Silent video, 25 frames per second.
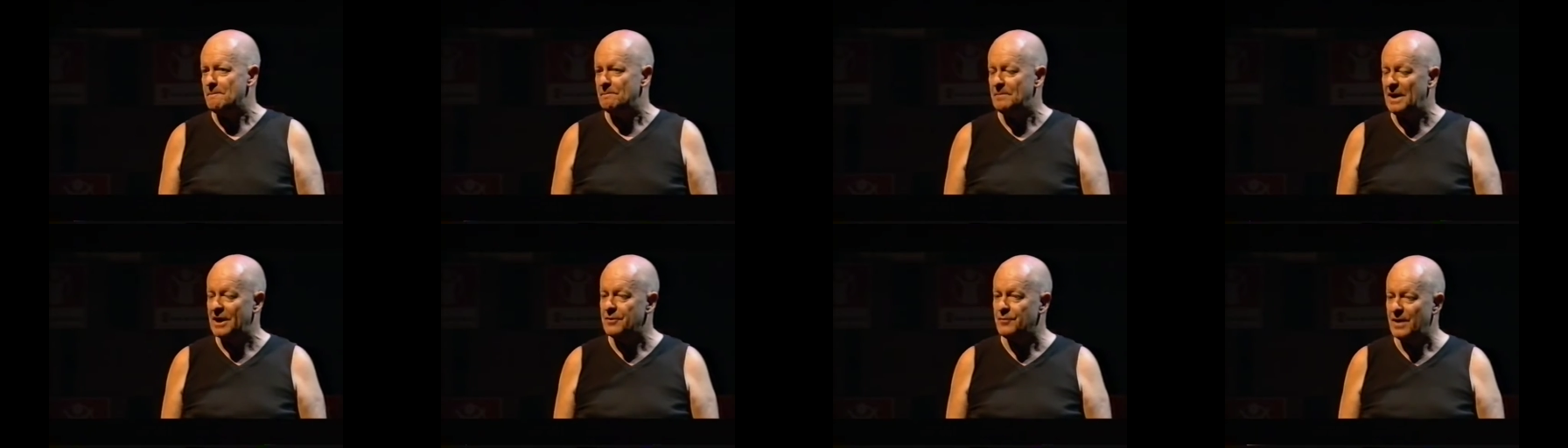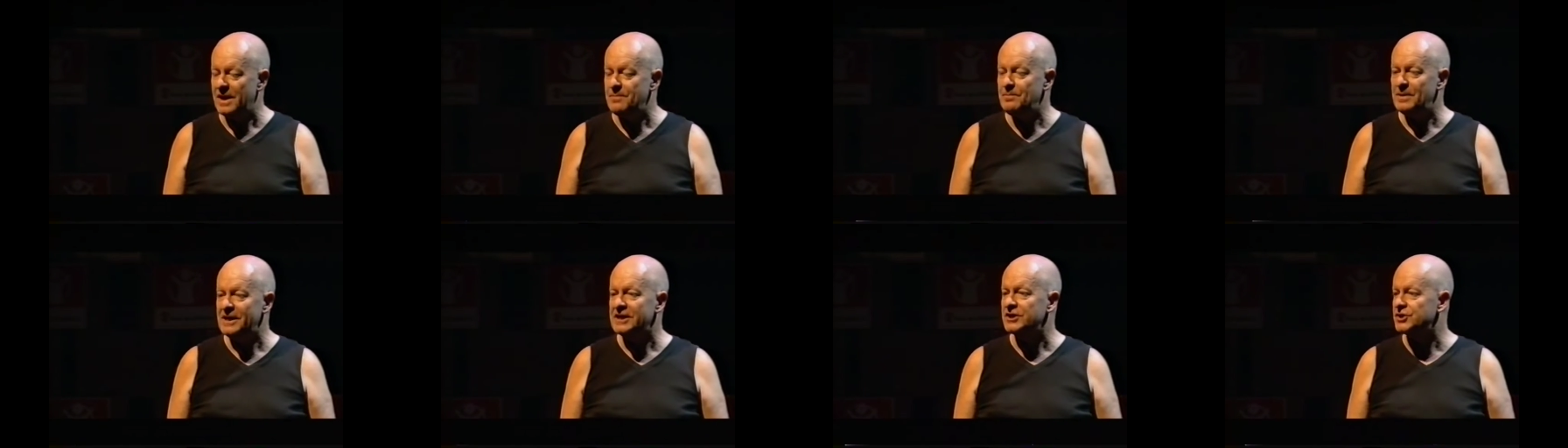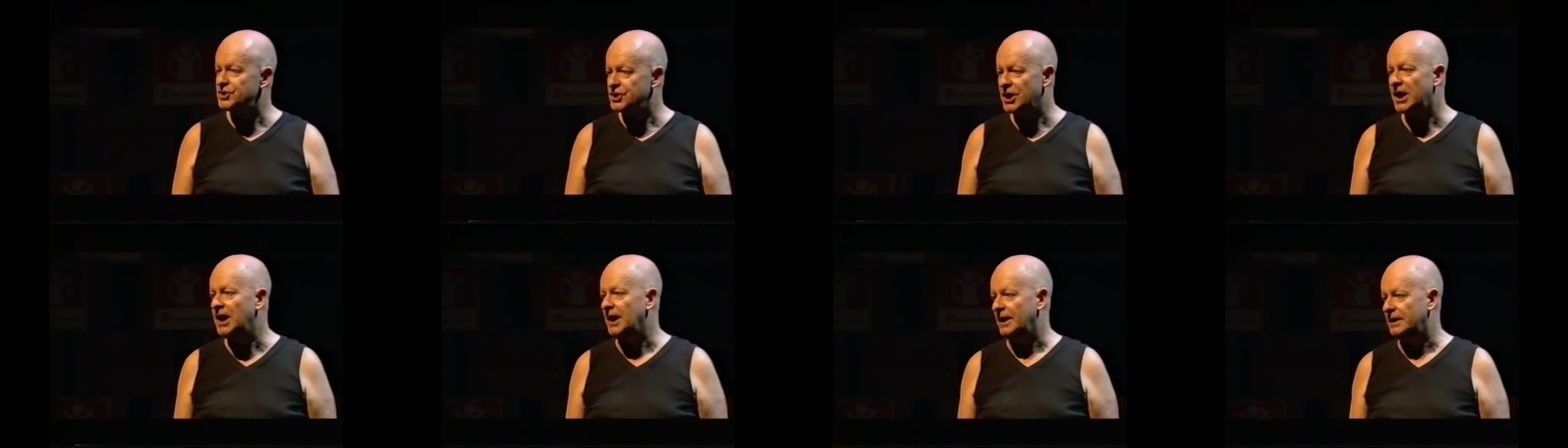by raping a
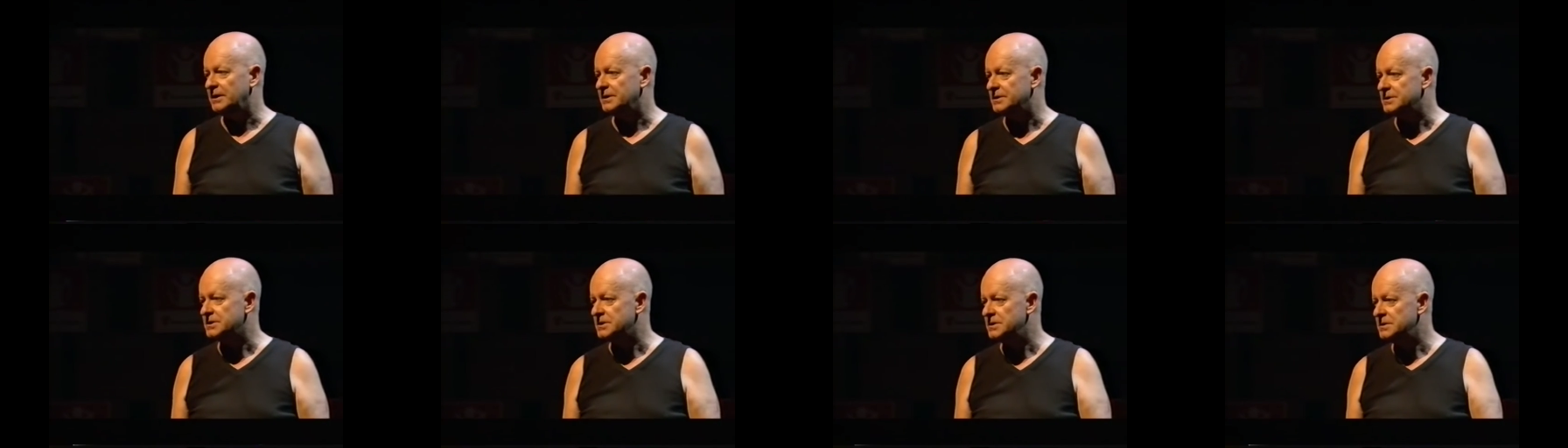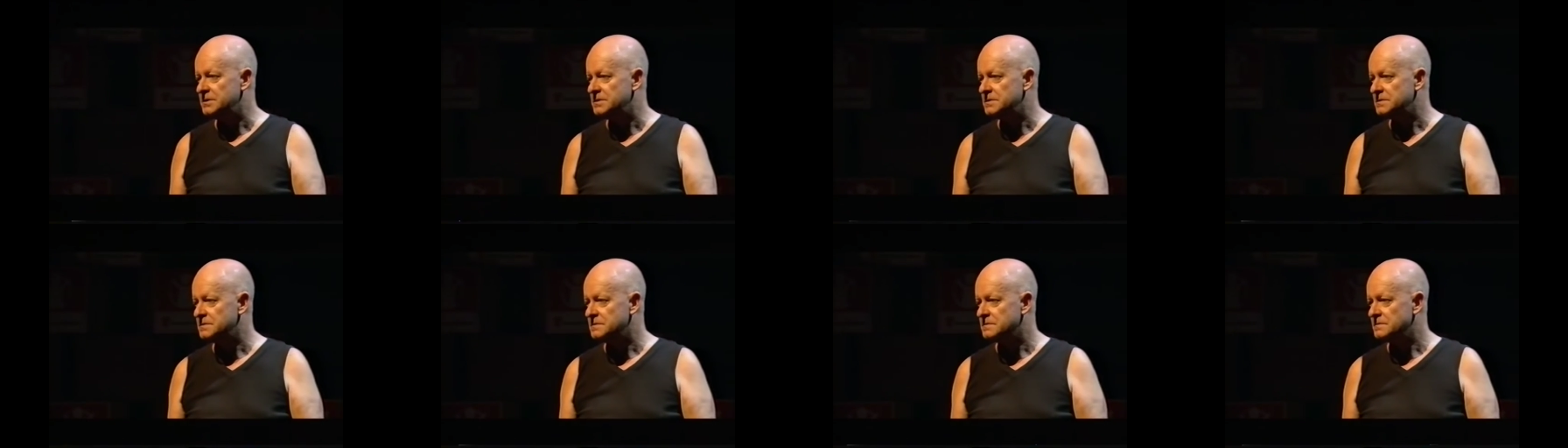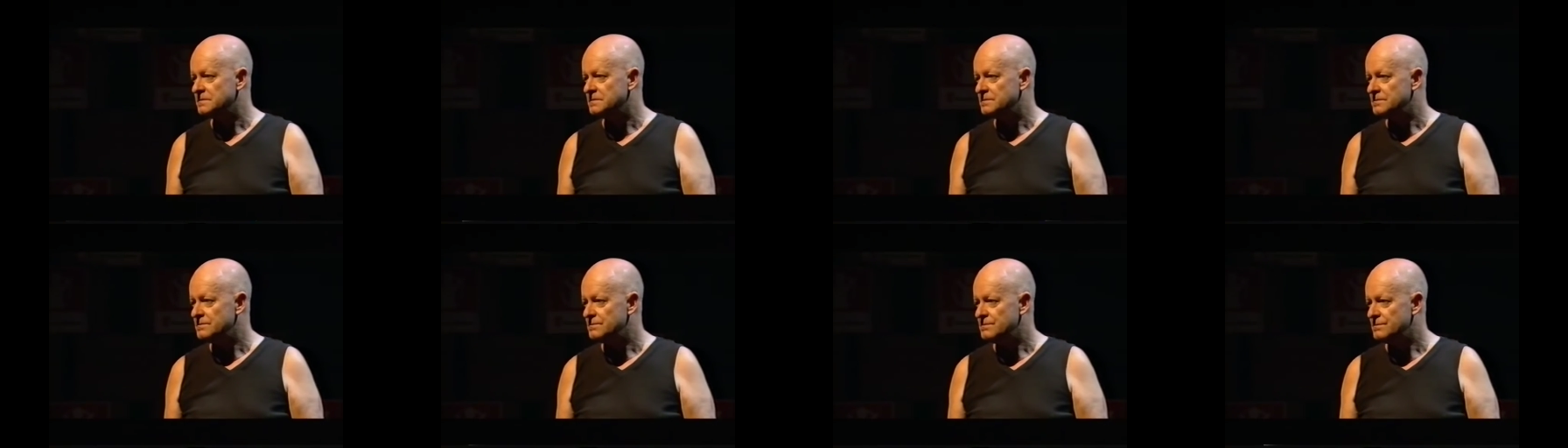child,
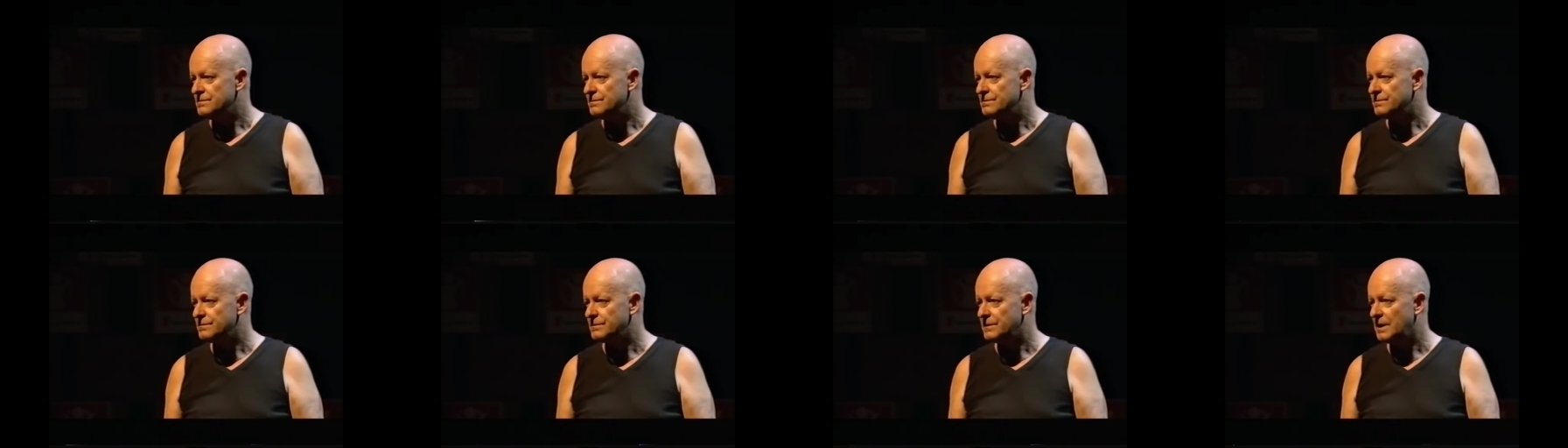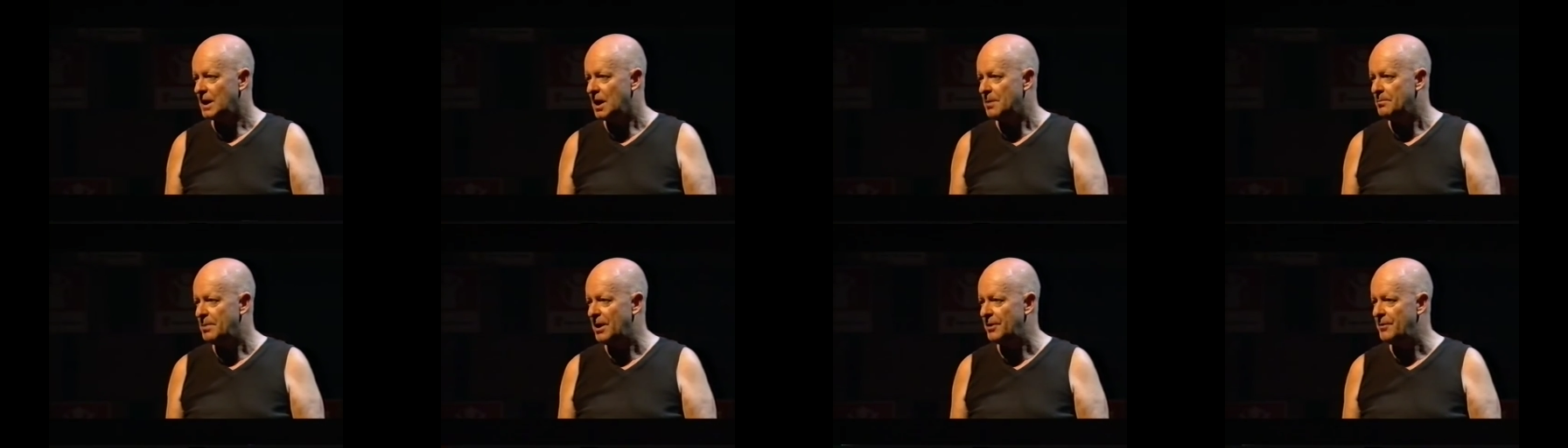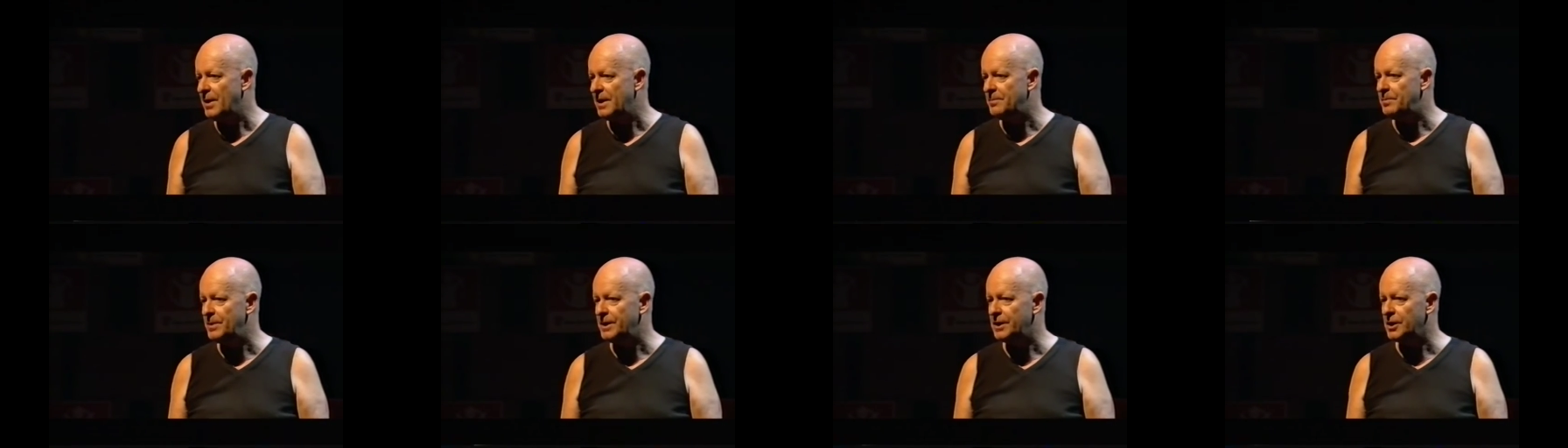by
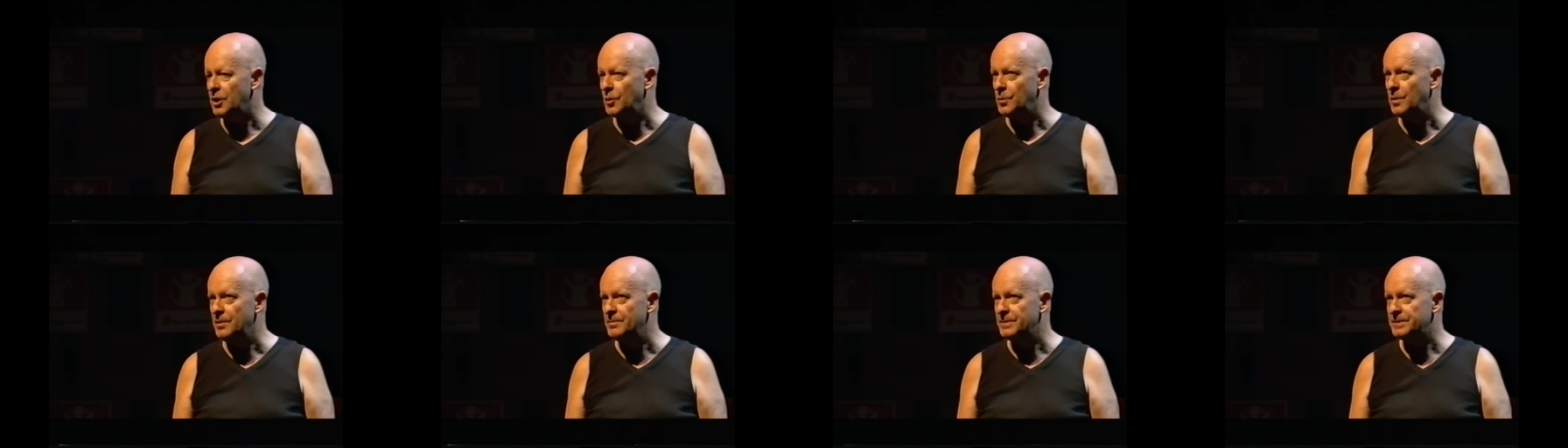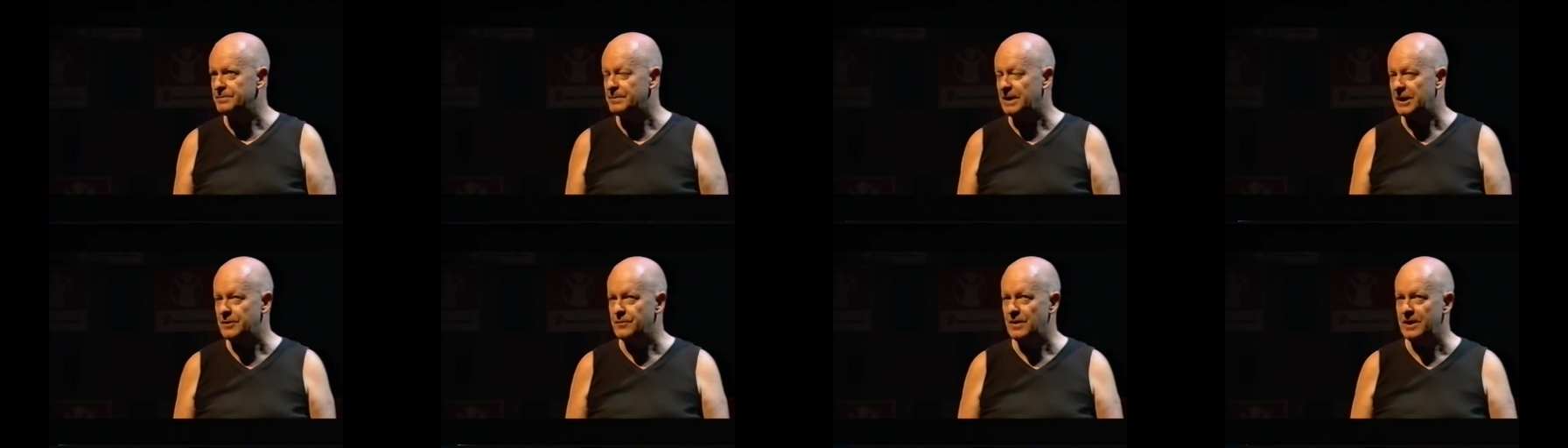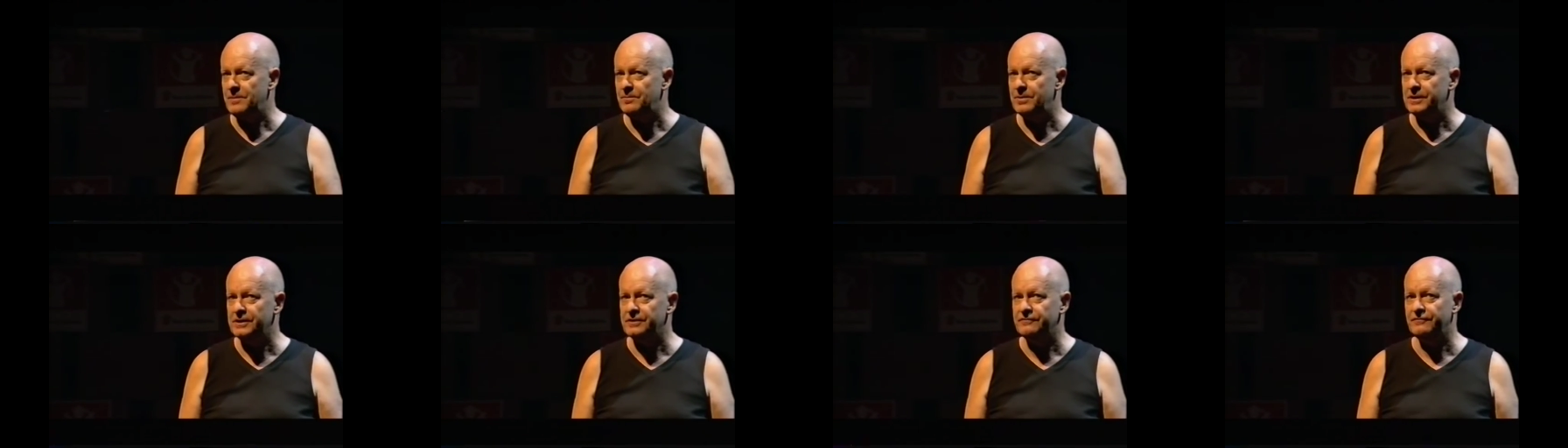raping a woman, by
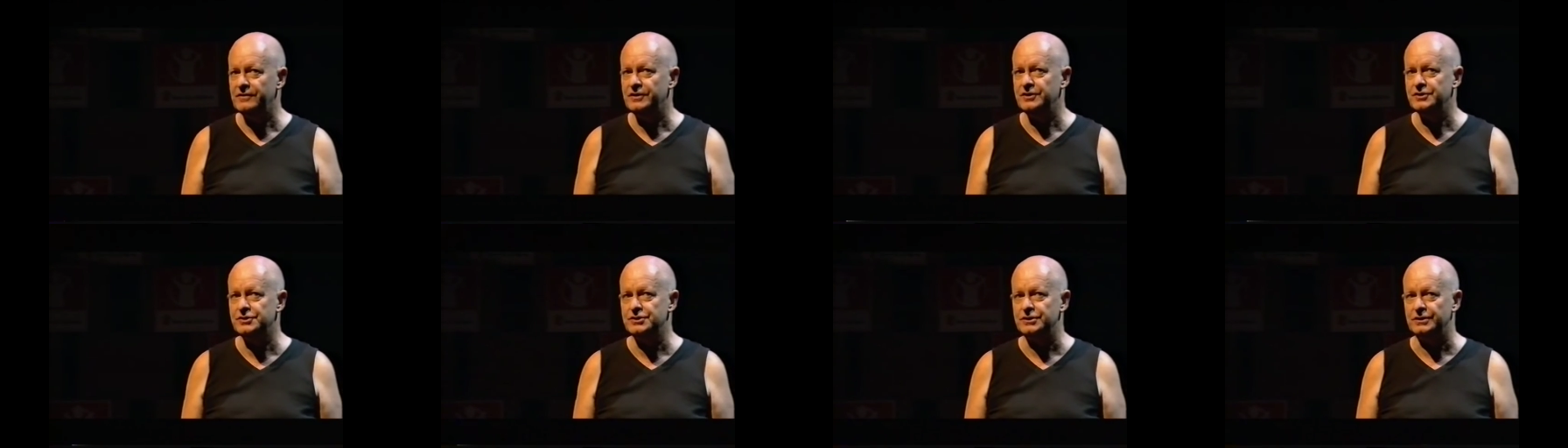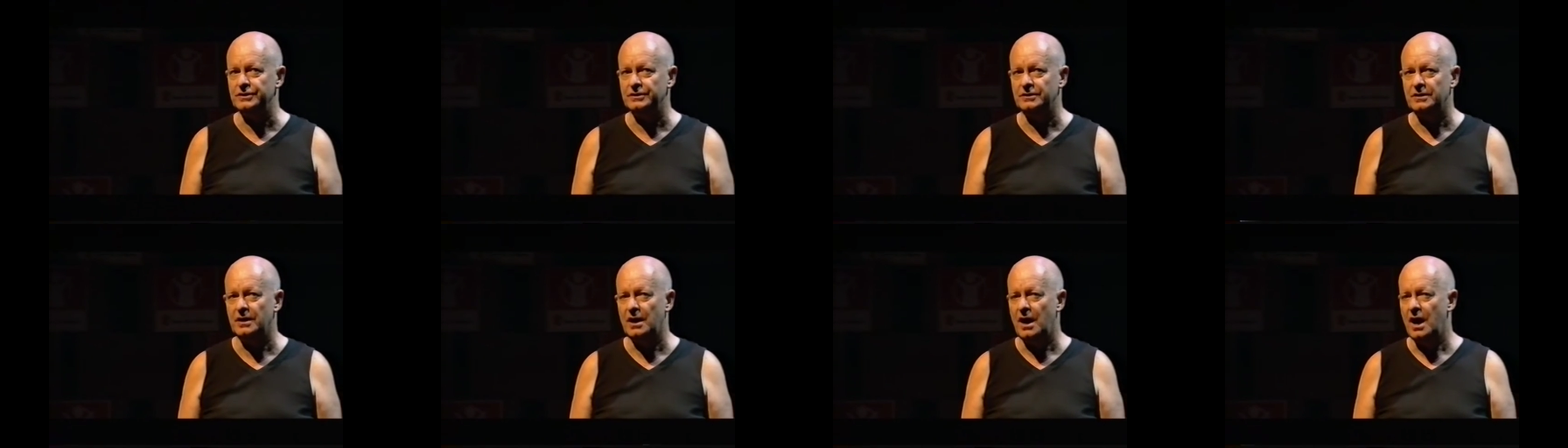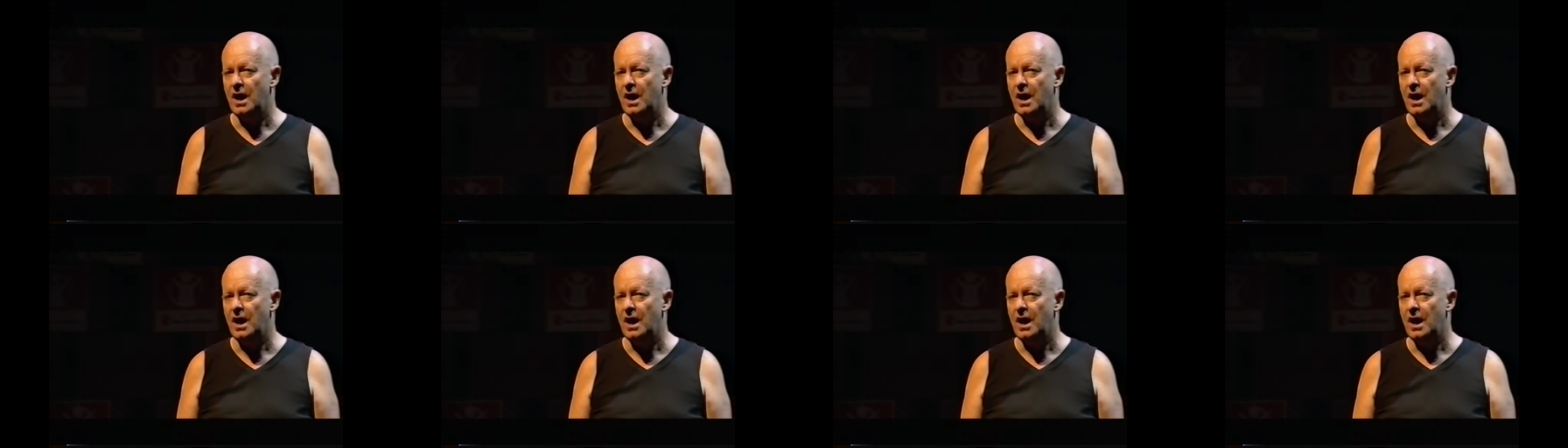raping a virgin.